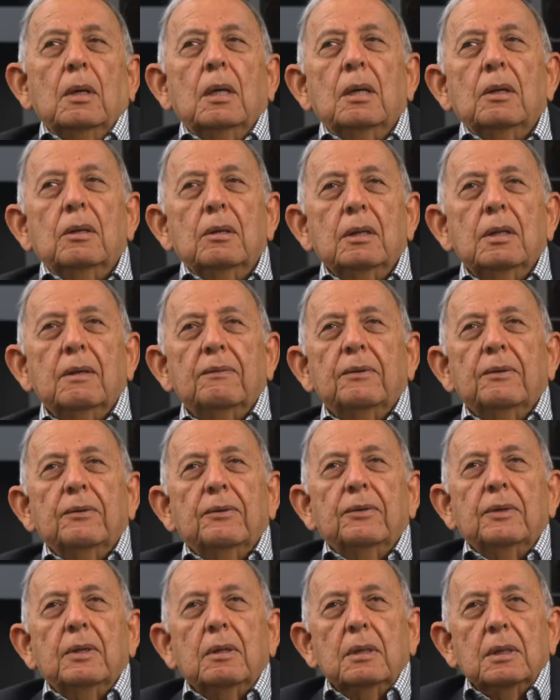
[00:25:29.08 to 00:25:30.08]
Well, there are different
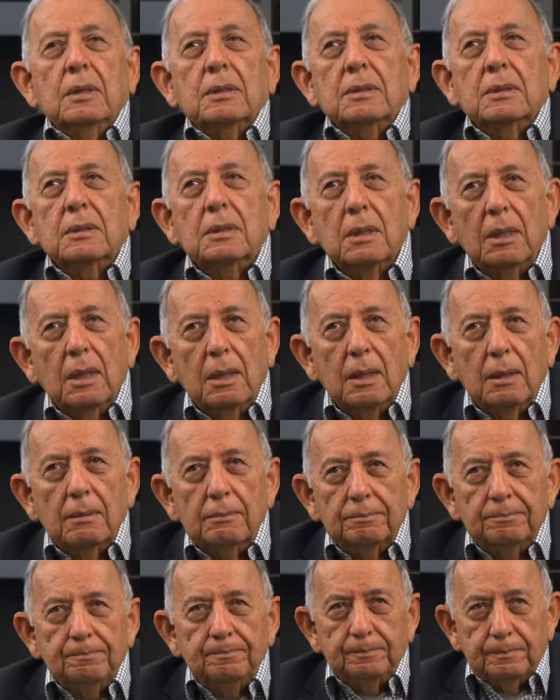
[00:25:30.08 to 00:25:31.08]
theories
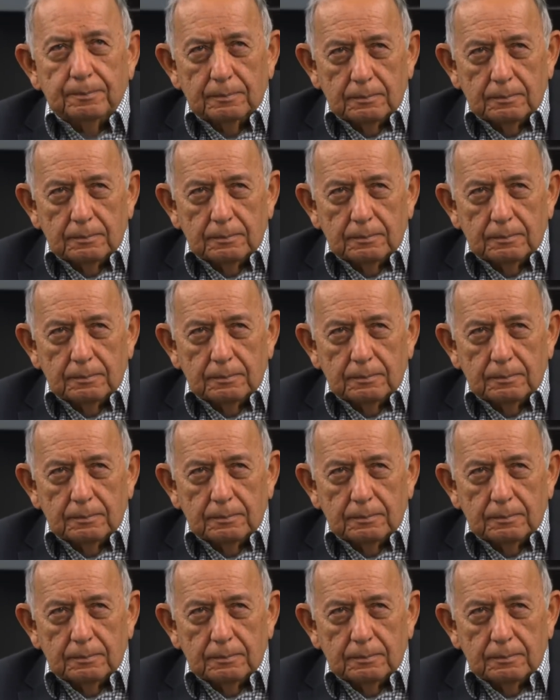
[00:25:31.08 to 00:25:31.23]
um,